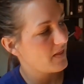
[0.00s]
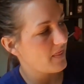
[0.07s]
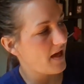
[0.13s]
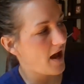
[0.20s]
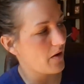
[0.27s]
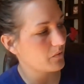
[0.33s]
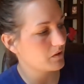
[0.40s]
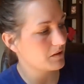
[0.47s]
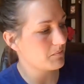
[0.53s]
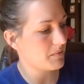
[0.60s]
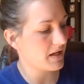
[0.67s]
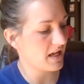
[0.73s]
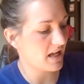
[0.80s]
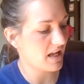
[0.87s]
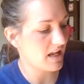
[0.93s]
that would
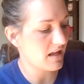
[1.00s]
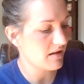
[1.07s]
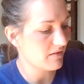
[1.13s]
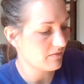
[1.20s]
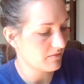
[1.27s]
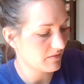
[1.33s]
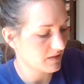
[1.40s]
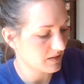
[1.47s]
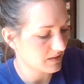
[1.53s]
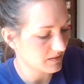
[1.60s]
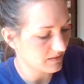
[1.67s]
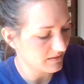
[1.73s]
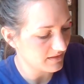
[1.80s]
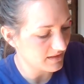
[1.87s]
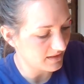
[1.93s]
be
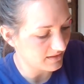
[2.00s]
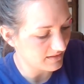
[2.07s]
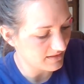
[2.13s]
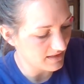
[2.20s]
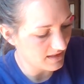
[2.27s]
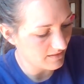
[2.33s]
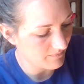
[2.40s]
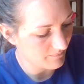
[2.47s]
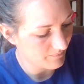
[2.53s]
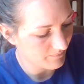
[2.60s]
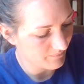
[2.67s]
60.